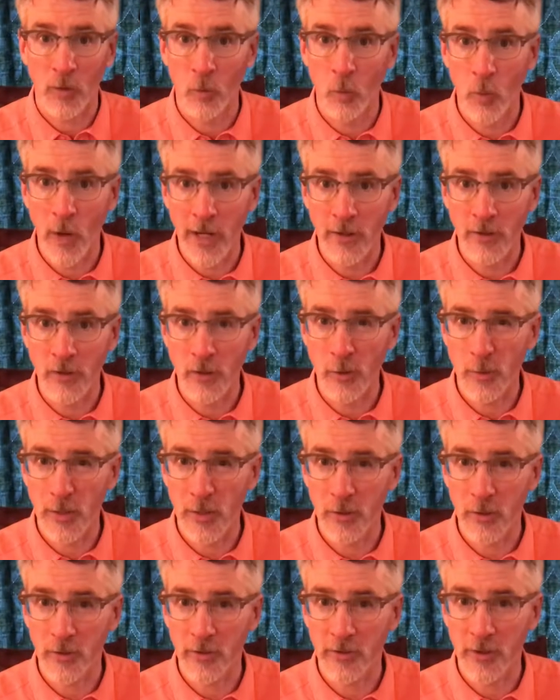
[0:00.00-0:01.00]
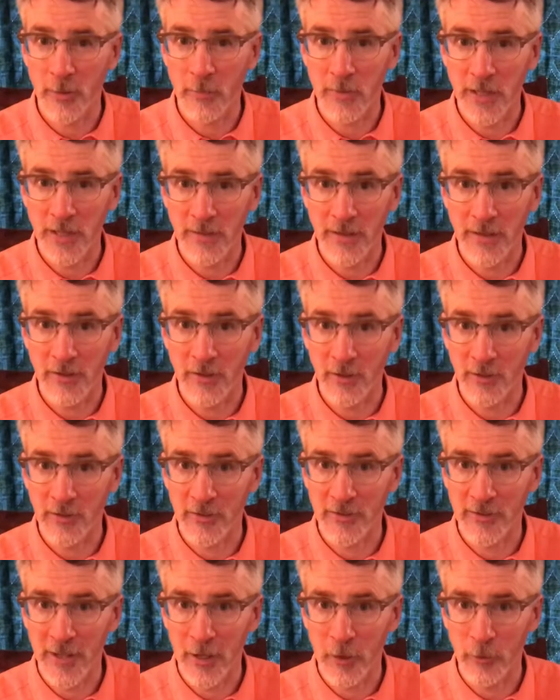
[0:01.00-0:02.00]
when you hear something that doesn't
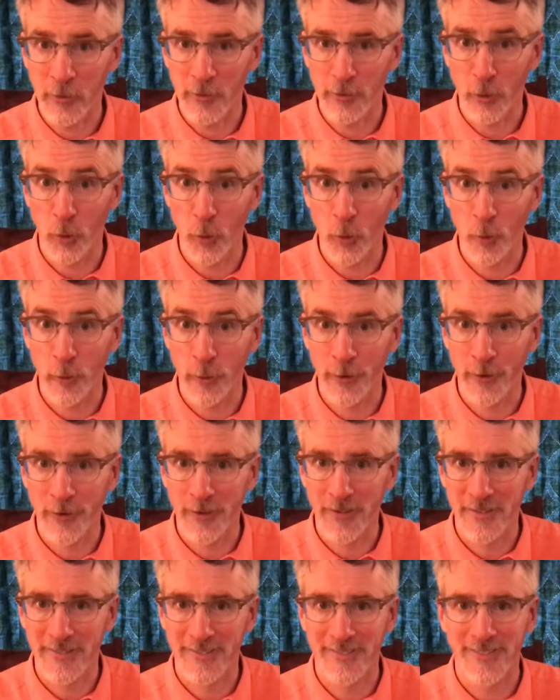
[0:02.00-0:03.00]
sound so good.